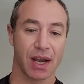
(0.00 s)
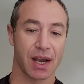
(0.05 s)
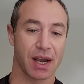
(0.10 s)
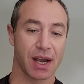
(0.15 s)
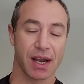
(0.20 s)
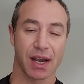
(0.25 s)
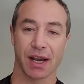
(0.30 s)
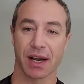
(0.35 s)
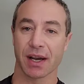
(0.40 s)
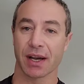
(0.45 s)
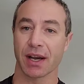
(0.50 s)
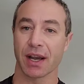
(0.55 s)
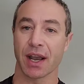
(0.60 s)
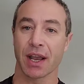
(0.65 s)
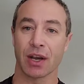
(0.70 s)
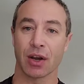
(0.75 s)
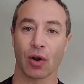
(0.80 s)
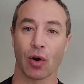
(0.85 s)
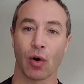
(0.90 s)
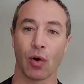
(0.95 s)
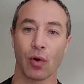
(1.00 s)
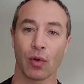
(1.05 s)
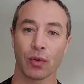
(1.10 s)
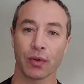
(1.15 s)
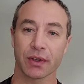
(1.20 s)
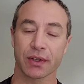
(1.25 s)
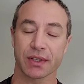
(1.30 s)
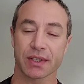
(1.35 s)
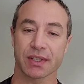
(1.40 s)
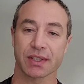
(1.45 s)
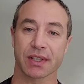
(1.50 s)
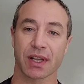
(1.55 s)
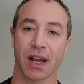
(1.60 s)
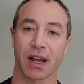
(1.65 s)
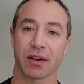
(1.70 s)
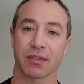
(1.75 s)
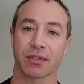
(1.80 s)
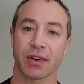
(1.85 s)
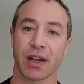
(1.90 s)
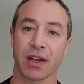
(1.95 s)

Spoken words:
and all that stuff.